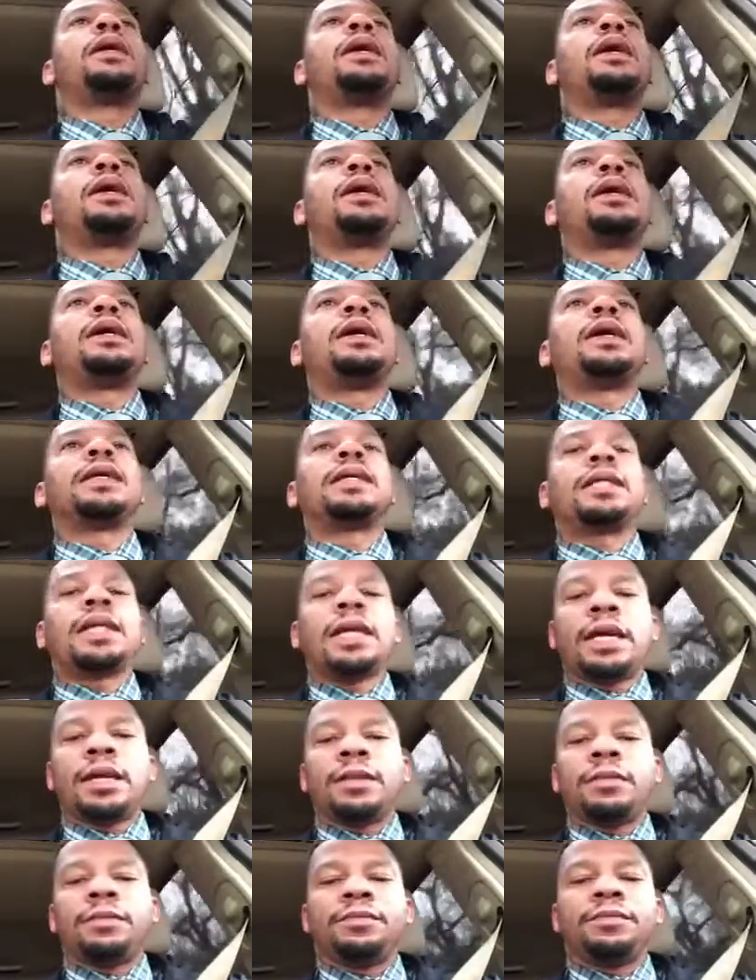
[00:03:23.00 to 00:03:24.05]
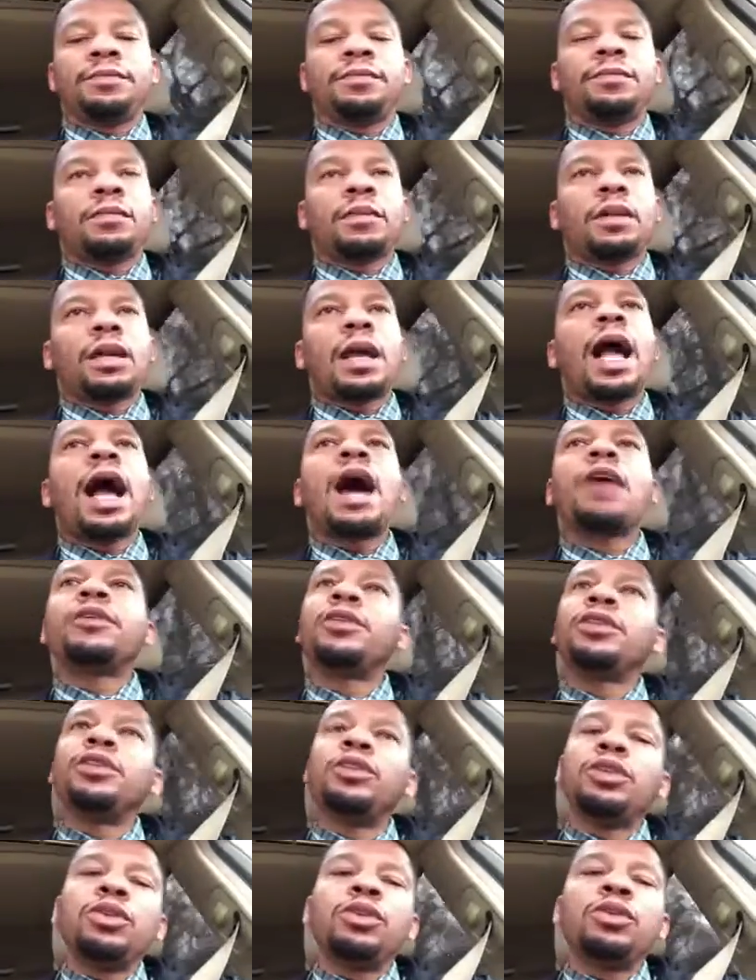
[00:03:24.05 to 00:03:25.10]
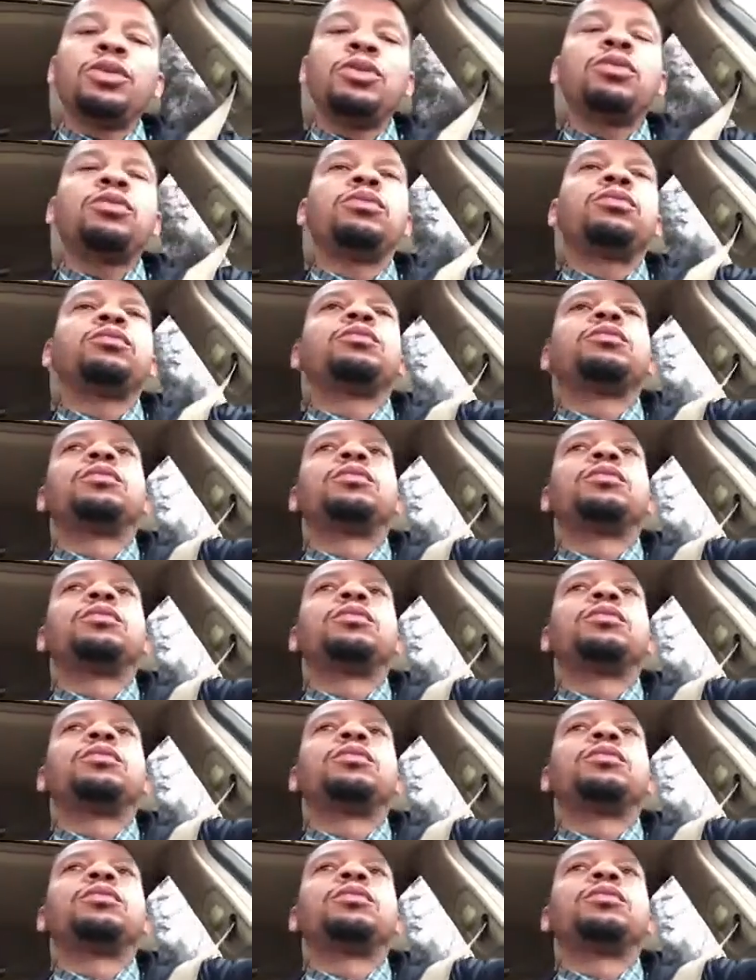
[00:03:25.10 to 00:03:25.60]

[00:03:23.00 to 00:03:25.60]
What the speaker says: again, how do you